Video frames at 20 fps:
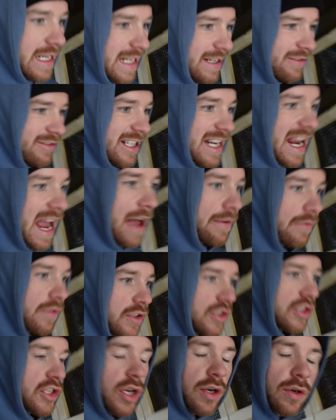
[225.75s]
Didn't really have
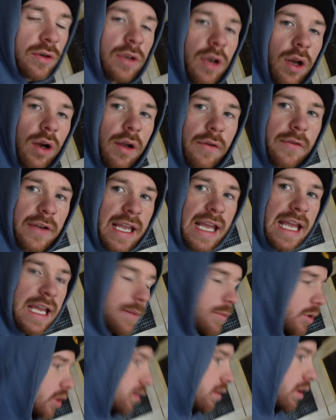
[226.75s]
too long of a
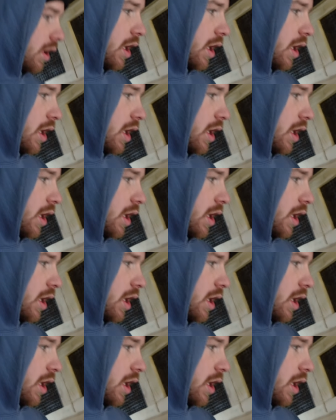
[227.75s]
cable.